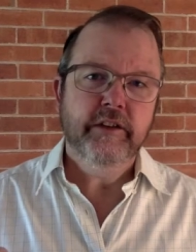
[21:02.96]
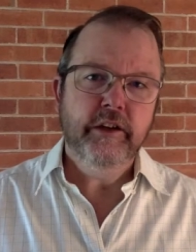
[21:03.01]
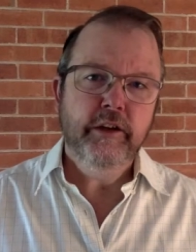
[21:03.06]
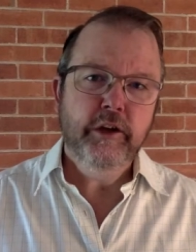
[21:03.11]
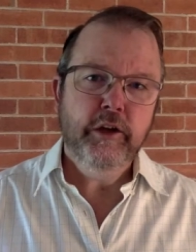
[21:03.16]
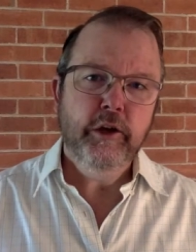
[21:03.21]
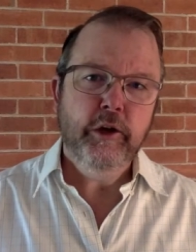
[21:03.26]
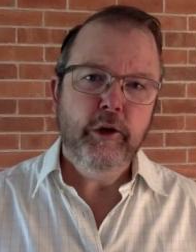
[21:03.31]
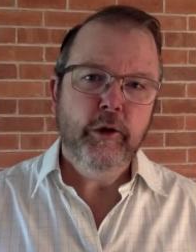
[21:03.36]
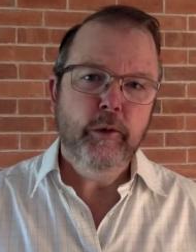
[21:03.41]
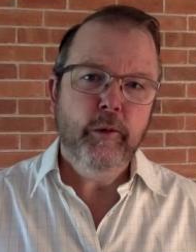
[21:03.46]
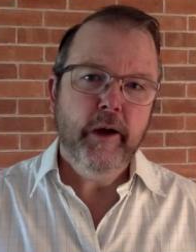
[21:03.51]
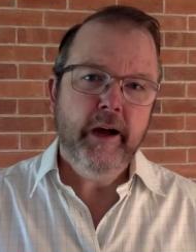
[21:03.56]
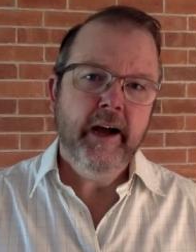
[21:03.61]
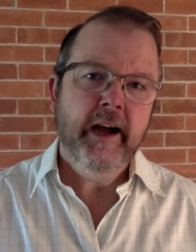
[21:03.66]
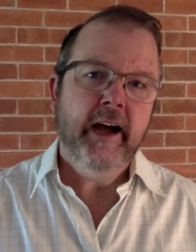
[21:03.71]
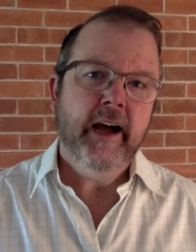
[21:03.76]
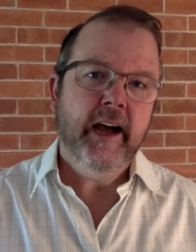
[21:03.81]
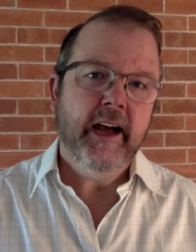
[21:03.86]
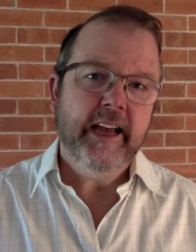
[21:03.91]
you
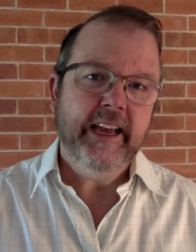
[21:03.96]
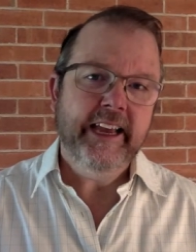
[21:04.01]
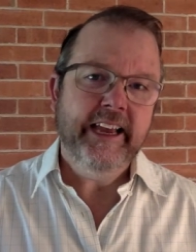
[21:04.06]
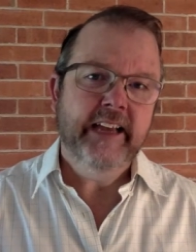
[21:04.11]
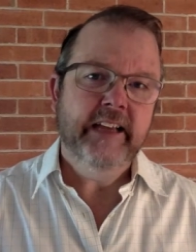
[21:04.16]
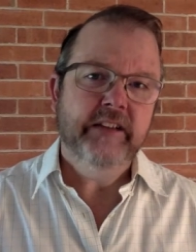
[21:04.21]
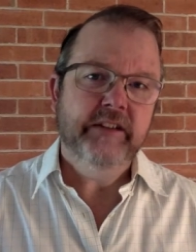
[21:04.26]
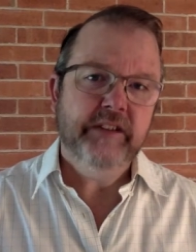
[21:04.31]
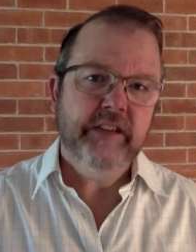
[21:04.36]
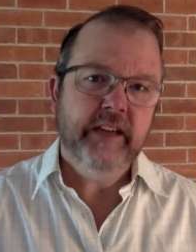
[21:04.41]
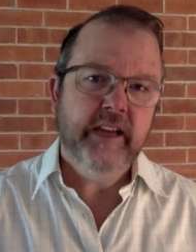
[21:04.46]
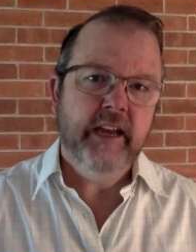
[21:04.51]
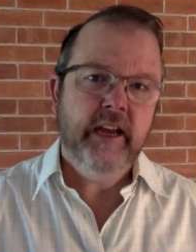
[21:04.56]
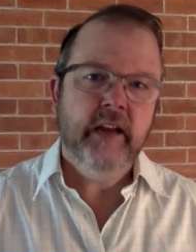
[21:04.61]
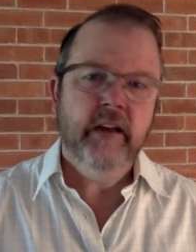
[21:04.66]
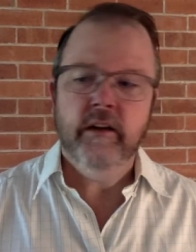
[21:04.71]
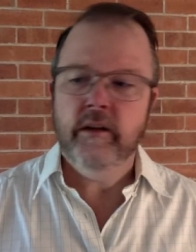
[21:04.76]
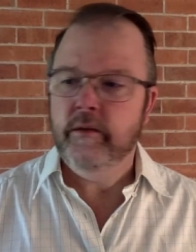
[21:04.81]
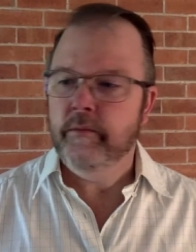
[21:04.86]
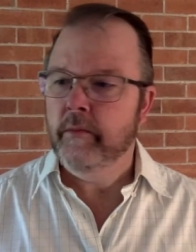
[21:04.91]
are his
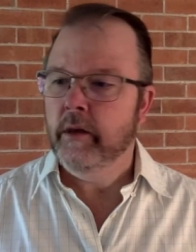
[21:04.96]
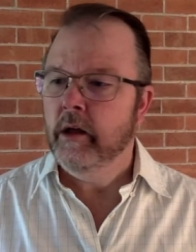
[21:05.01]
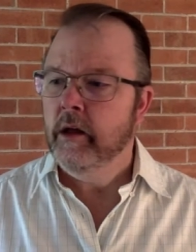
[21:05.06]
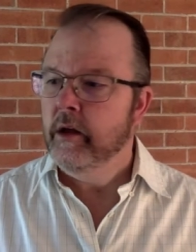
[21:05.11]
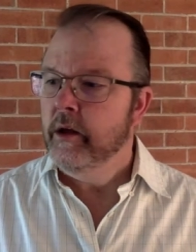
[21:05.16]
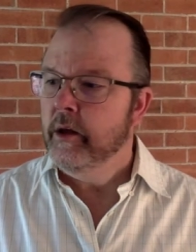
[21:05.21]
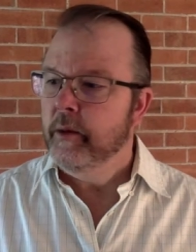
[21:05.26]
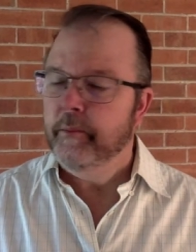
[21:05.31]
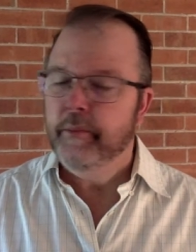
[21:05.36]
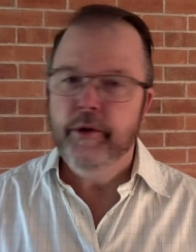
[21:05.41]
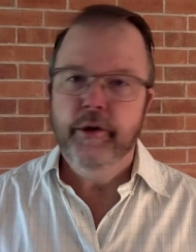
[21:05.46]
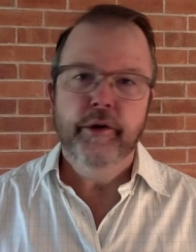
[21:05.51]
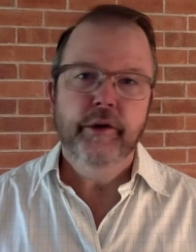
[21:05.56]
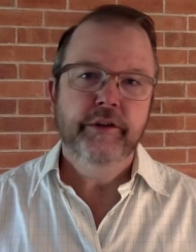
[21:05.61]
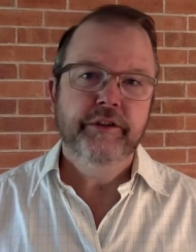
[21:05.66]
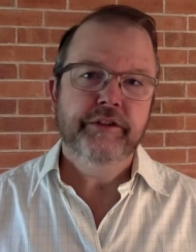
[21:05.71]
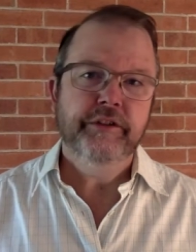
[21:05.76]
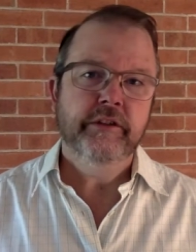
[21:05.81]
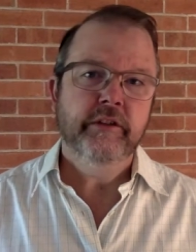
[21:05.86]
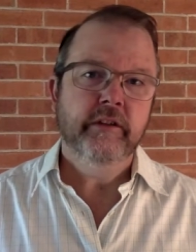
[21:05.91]
kingdom
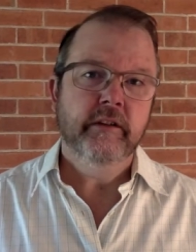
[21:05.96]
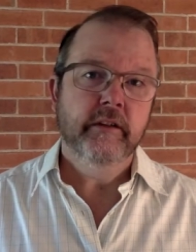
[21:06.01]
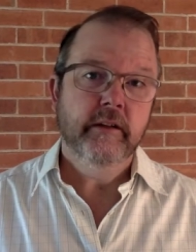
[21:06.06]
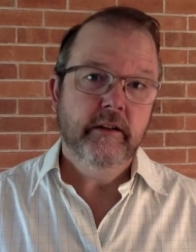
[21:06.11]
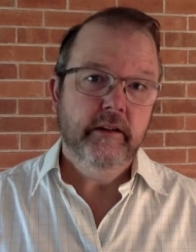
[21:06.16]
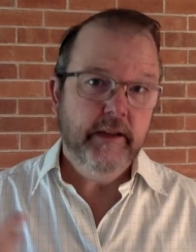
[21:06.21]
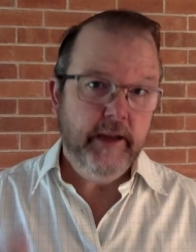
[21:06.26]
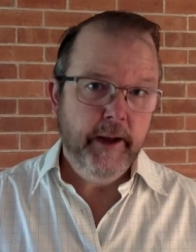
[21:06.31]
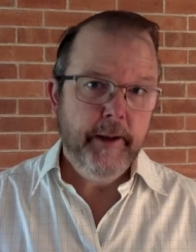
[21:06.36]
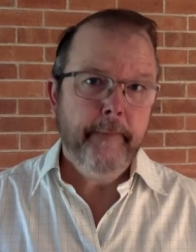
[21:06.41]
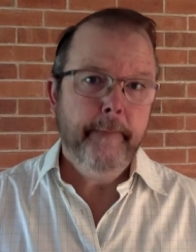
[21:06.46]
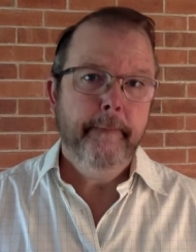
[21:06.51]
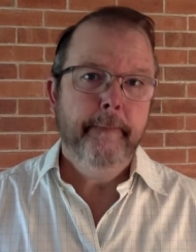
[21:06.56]
person. Yeah?